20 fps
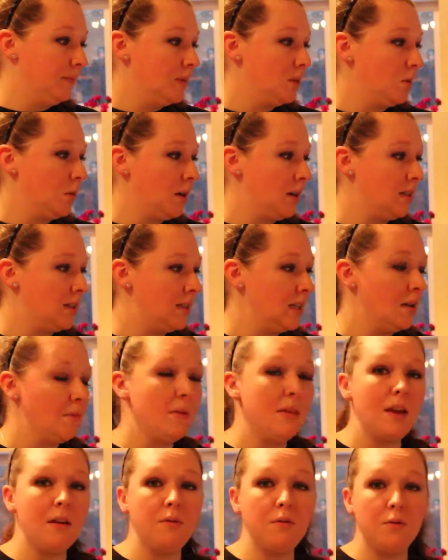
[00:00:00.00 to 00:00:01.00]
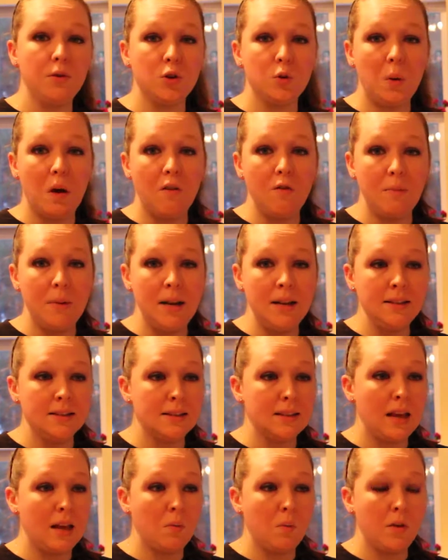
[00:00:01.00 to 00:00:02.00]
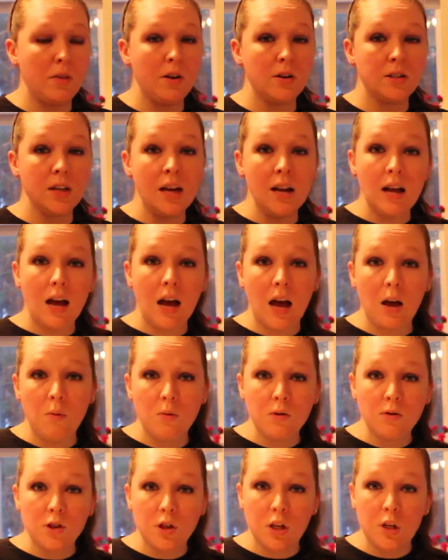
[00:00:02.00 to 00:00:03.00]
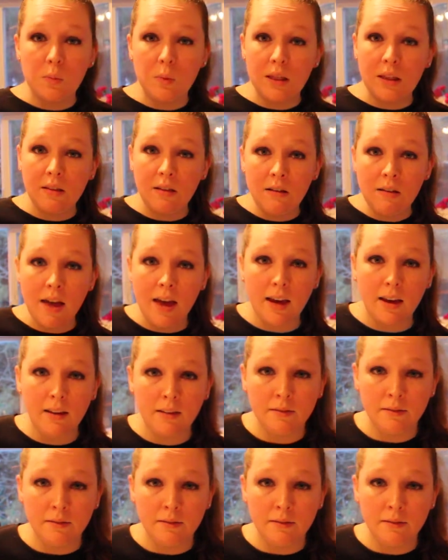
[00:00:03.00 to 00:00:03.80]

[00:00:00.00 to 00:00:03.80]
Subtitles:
So we're gonna stick them in the oven for 12 minutes, and when they're done, I will show you what they look like.